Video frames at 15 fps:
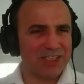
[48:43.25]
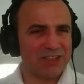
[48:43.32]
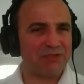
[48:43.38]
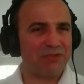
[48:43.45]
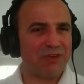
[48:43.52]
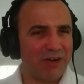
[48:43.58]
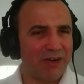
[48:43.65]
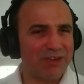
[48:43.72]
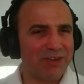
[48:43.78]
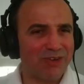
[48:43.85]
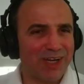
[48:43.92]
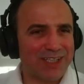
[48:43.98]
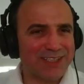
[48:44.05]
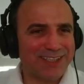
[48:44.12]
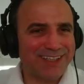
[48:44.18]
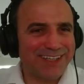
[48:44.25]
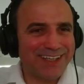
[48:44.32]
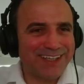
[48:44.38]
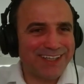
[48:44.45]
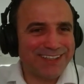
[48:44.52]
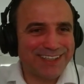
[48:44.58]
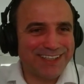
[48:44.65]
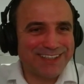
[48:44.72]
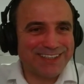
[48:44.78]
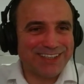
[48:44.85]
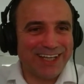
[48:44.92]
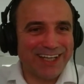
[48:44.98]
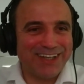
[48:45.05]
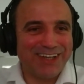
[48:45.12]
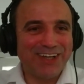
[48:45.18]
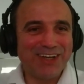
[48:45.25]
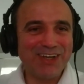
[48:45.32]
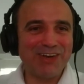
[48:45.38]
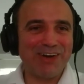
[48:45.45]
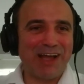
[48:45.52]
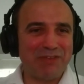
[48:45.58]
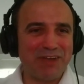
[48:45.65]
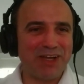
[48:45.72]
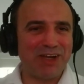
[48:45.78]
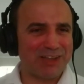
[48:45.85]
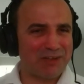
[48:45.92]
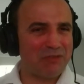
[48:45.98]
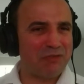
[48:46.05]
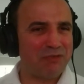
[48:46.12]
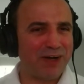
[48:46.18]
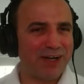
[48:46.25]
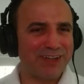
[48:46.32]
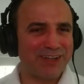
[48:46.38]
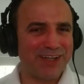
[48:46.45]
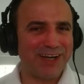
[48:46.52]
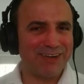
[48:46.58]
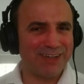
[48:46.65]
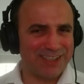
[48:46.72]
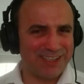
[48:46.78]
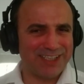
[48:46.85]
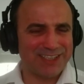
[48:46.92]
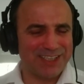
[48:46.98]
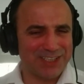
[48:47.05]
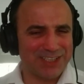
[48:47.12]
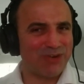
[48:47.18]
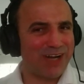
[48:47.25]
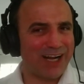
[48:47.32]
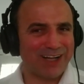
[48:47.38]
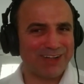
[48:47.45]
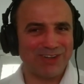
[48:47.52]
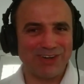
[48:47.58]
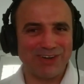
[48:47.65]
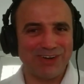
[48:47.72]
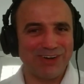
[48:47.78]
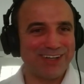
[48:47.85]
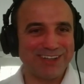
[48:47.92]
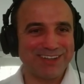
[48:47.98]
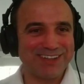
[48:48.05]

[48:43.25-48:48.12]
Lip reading: very interesting. It's like you're having a lot of fun there. Is this correct or not?